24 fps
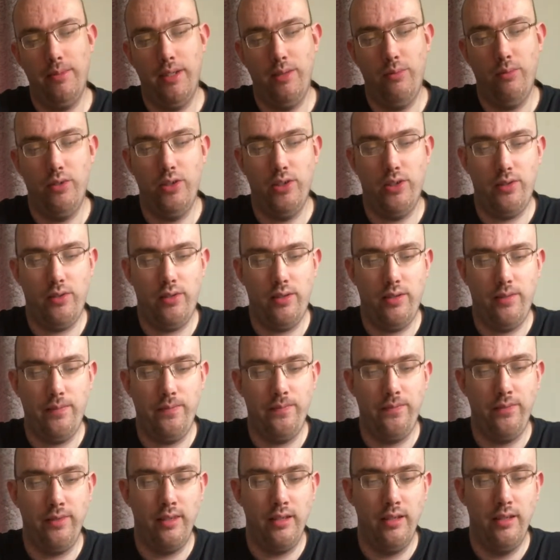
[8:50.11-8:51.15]

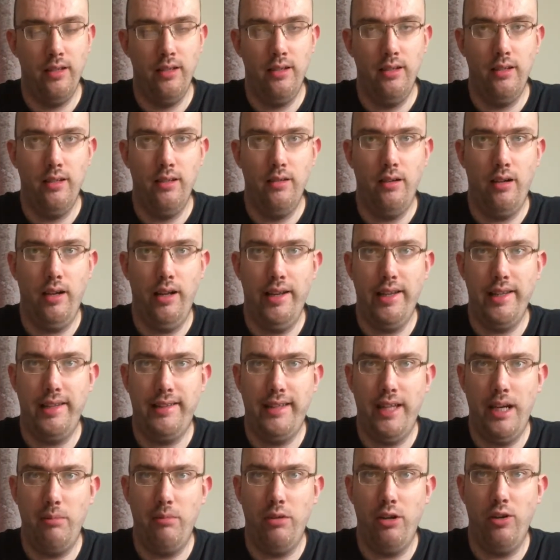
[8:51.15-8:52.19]
I had a
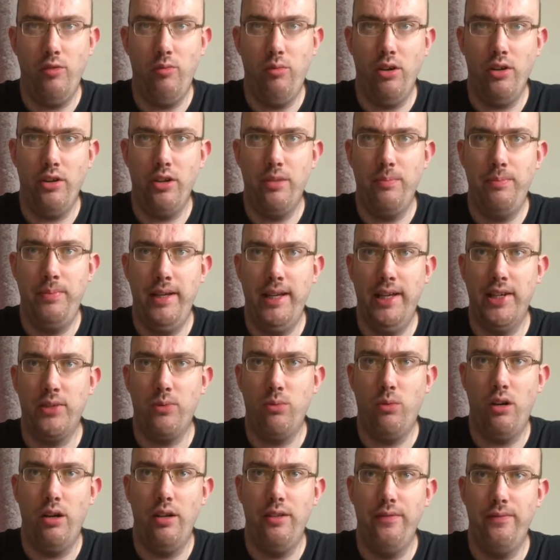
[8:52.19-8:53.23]
demo of one on the
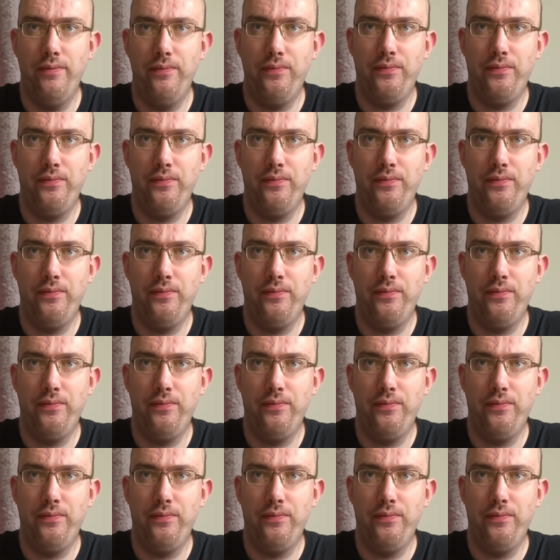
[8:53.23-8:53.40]
PS1,